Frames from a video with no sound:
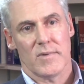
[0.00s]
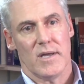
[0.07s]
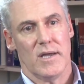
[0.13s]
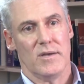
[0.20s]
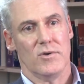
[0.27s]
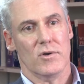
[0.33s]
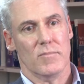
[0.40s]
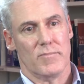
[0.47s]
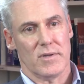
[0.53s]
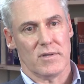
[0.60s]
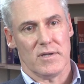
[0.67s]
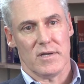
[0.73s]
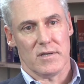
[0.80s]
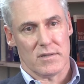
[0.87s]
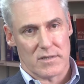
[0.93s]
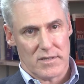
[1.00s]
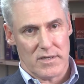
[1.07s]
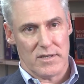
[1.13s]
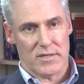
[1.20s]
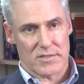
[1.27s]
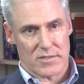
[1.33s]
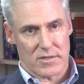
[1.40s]
and your ability to
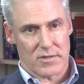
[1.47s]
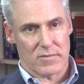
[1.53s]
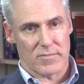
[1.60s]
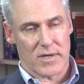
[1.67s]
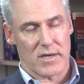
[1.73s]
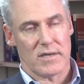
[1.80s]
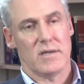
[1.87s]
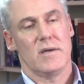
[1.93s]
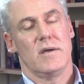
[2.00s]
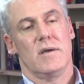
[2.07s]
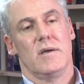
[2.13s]
lead is undermined.